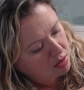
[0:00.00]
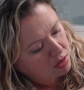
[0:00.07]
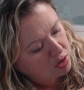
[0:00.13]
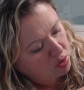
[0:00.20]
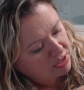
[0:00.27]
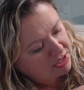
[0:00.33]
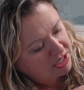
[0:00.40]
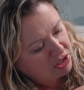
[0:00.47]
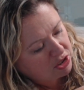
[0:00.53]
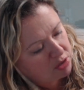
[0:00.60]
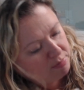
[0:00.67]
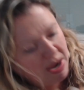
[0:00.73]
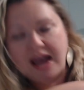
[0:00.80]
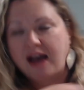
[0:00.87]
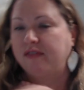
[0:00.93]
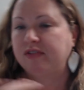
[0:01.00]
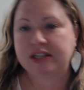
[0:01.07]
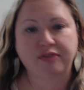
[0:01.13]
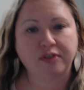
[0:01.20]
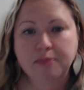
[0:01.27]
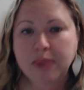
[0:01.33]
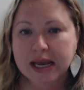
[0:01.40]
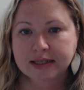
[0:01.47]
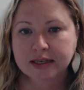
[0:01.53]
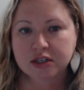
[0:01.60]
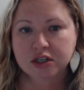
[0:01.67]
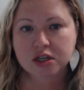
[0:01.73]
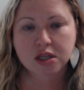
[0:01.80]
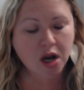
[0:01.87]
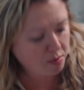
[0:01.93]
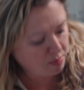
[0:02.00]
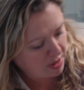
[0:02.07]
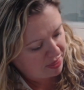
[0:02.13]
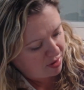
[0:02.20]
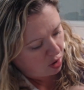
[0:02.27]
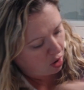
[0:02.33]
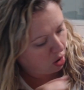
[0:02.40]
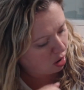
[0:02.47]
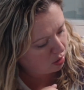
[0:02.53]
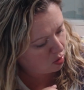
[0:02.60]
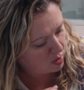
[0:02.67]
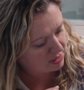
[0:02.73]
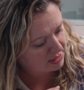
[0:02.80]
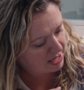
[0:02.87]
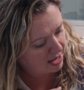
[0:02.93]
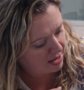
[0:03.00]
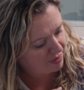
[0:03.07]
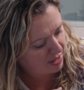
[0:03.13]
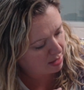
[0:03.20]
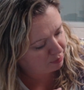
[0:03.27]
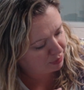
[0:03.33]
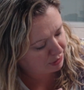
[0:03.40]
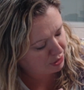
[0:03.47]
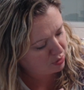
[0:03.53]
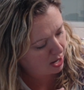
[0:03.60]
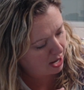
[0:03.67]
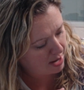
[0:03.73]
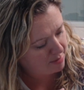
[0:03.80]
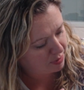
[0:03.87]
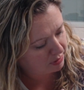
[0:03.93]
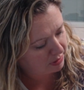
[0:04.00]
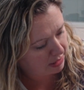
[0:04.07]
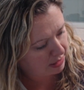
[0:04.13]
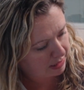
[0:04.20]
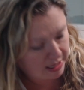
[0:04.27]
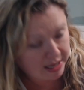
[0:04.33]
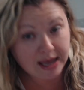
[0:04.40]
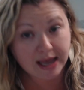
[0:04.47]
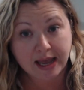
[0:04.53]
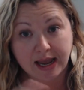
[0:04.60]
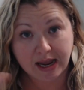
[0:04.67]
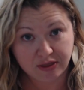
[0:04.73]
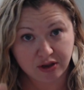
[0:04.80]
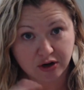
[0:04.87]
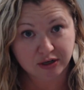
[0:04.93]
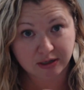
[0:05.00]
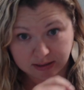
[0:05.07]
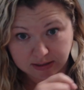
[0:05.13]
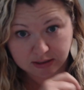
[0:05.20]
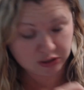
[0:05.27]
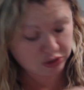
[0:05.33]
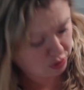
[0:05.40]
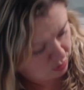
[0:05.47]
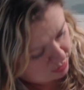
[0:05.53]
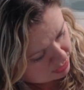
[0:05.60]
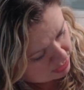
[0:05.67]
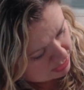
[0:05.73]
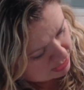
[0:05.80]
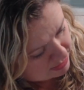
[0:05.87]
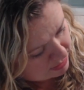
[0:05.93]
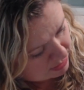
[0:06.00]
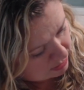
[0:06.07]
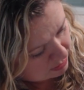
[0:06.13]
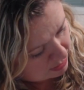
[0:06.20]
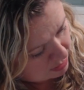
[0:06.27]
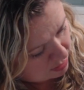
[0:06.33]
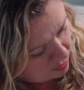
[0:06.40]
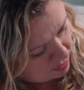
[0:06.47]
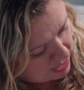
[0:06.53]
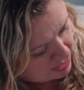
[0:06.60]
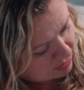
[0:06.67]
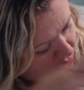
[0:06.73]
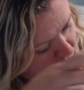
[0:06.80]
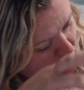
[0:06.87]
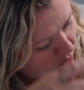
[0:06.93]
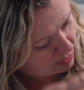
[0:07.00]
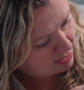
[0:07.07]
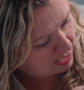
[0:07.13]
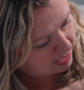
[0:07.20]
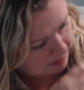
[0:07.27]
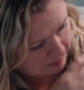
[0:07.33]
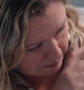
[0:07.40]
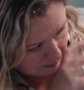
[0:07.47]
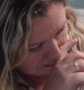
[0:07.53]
your teacher might have a different message in there, but they're all going to have that blue hyperlink. And their student needs to click on that to join that.